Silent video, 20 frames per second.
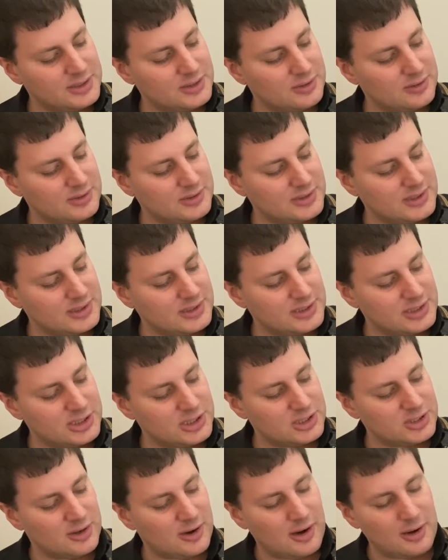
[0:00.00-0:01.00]
So it's a C
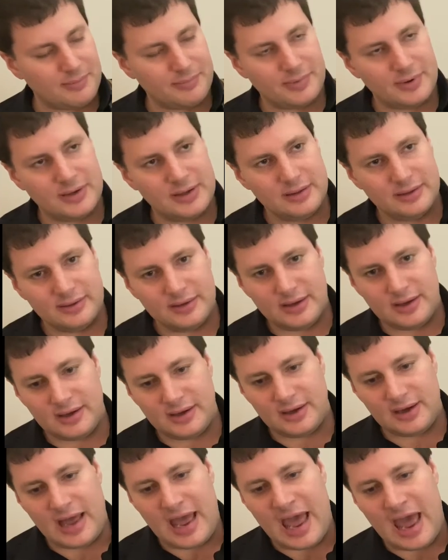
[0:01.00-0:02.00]
sharp
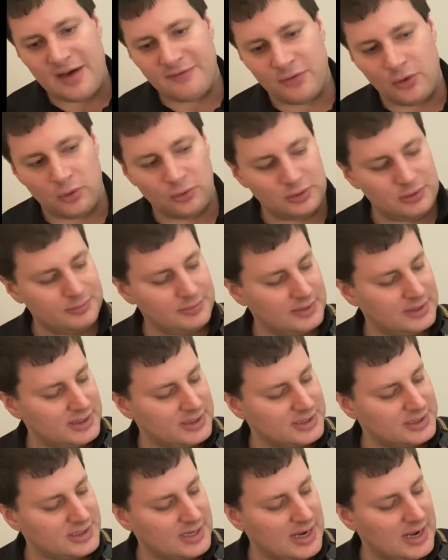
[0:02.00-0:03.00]
half whole
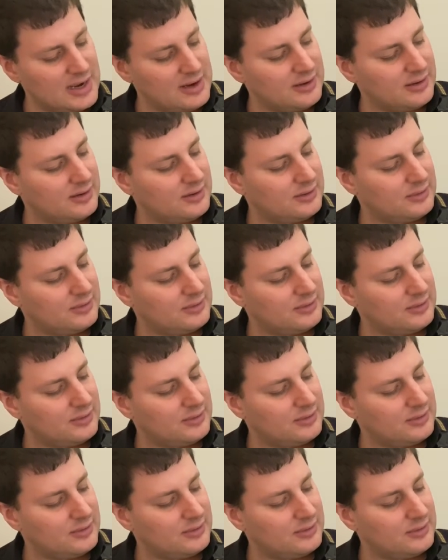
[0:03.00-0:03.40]
diminished sound.